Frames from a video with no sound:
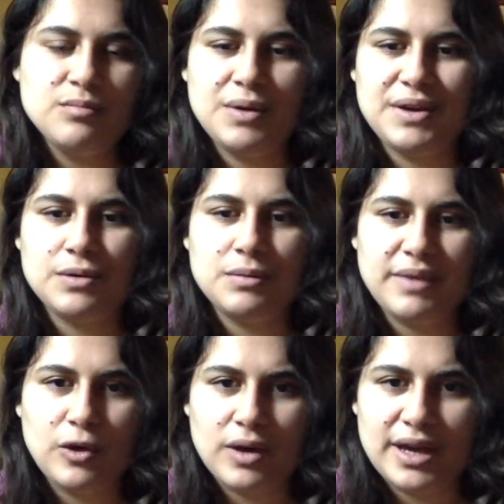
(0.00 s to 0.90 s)
but I like
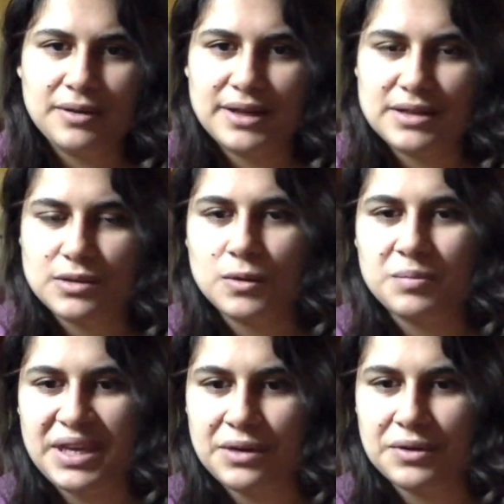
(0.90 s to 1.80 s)
to call him
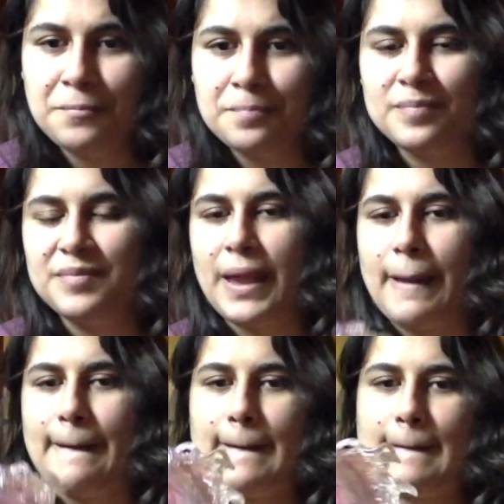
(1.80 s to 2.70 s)
Healer.
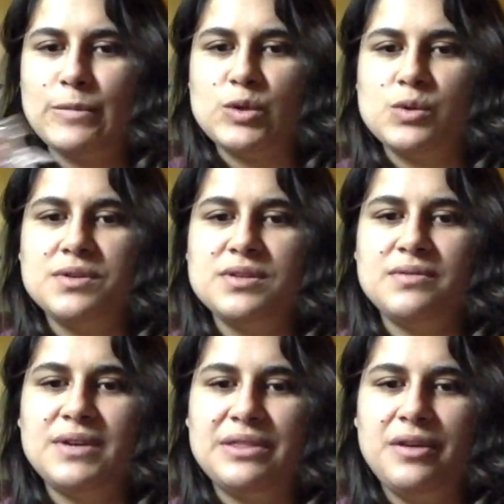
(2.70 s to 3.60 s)
Because horses are
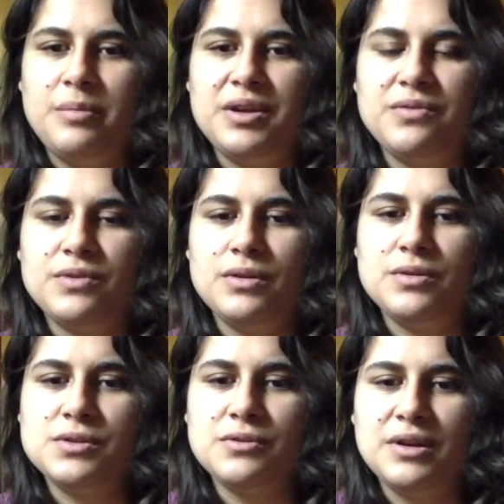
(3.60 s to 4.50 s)
very therapeutic for
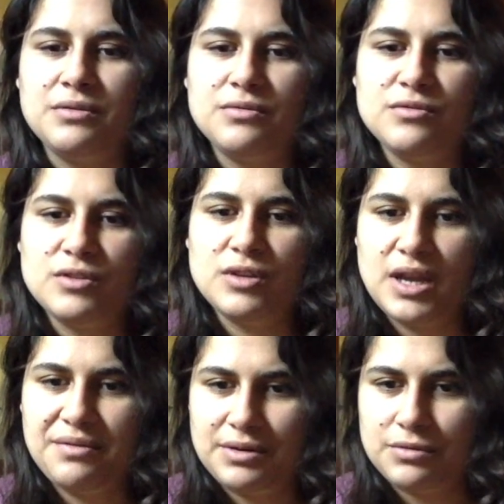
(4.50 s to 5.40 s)
those who are
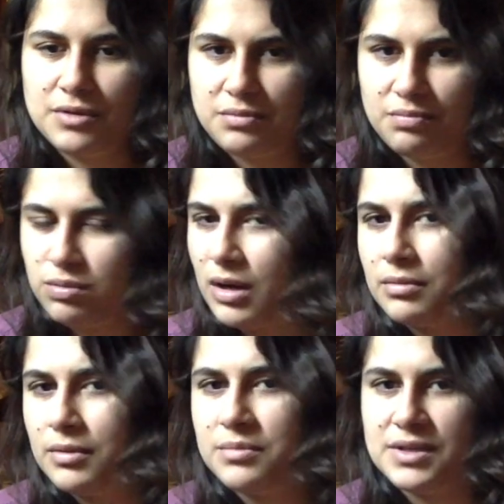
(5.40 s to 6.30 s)
having a lot of
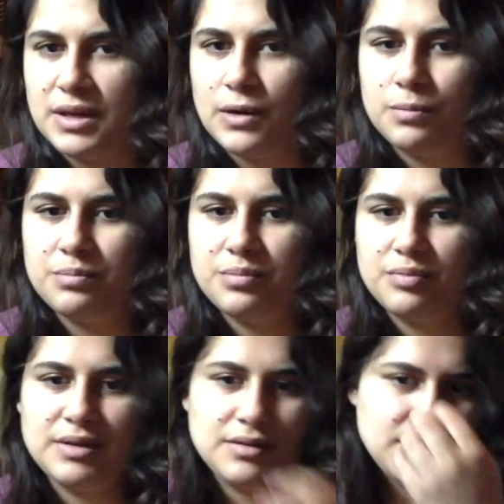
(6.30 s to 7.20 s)
problems and health
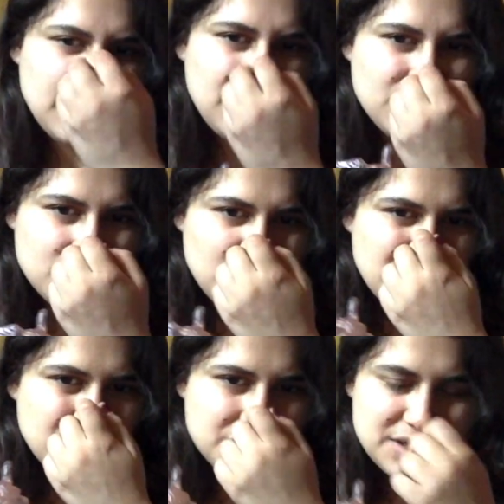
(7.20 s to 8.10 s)

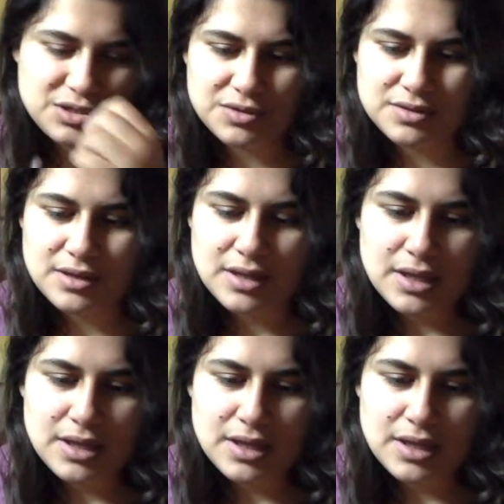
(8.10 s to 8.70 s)
problem issues.